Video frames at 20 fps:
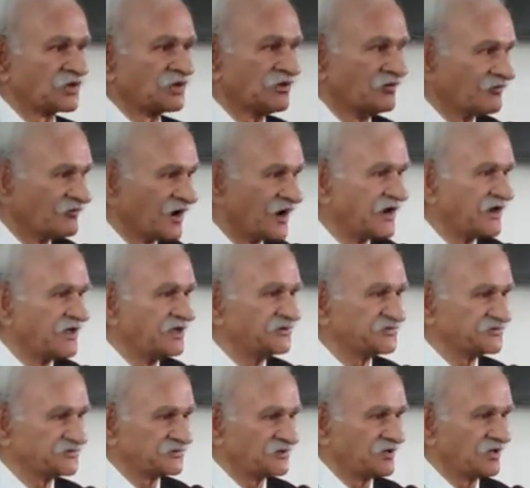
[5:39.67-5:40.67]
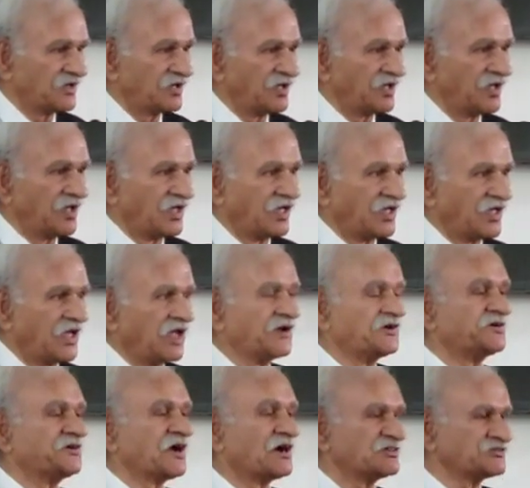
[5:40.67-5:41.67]
One is
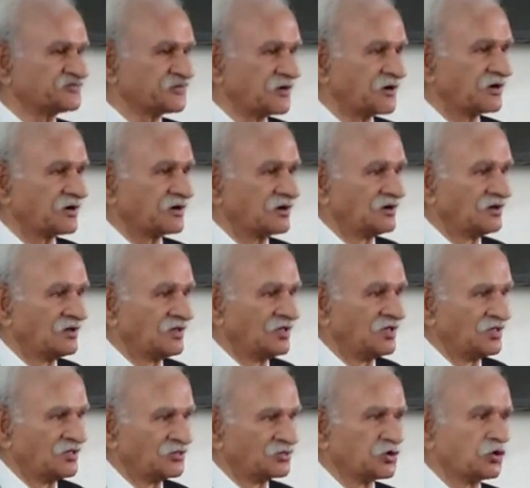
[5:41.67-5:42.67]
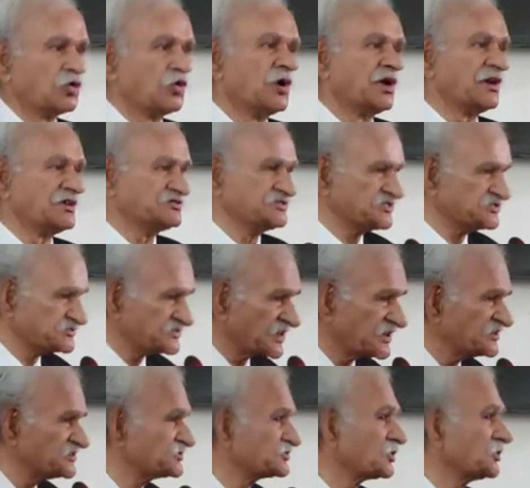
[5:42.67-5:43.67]
a transfer through a
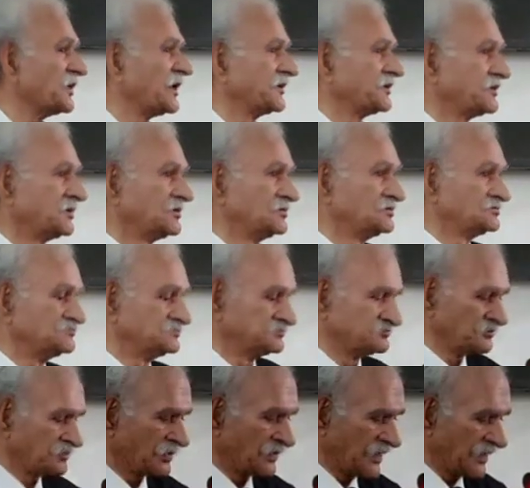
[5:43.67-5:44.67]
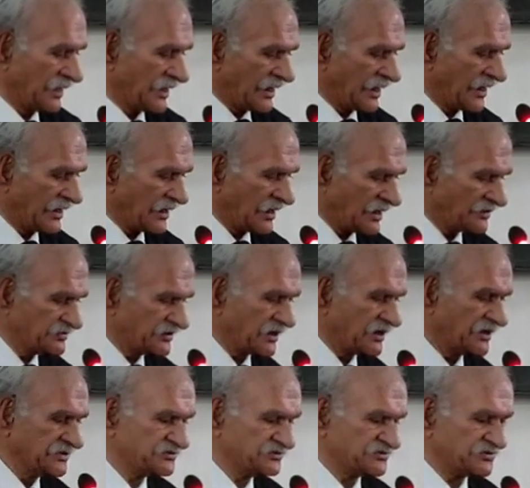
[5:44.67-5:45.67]
registered instrument, and
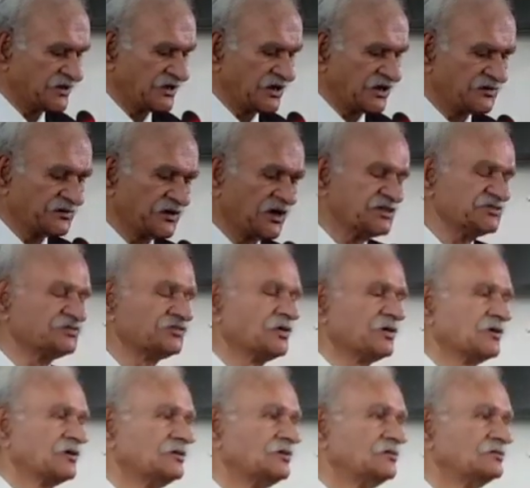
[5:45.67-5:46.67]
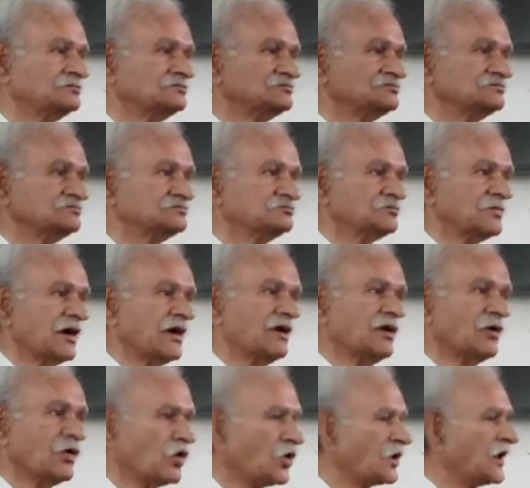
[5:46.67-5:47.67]
other is a transfer by
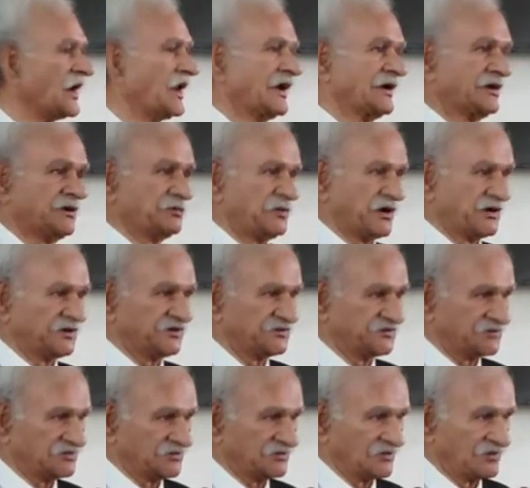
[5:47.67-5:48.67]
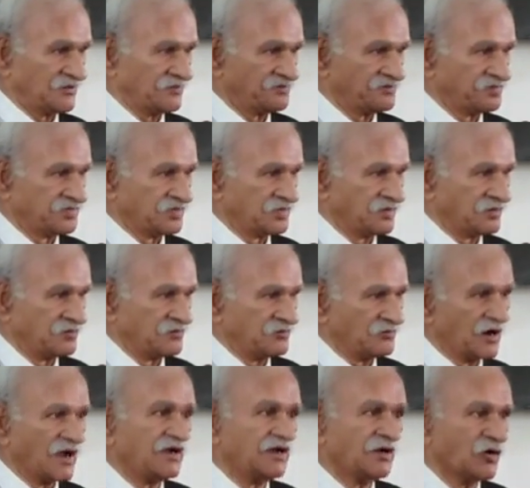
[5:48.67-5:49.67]
oral agreement,
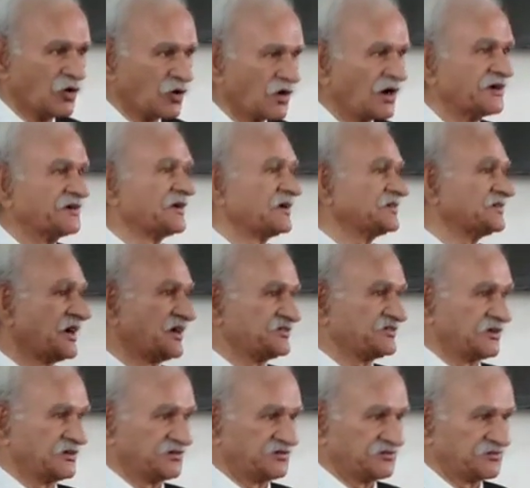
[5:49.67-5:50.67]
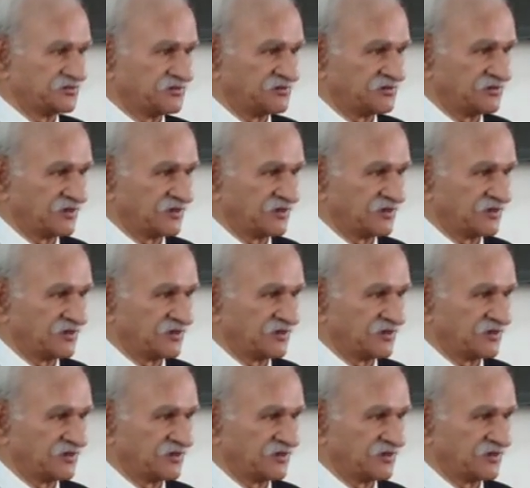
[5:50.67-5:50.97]
by oral transactions.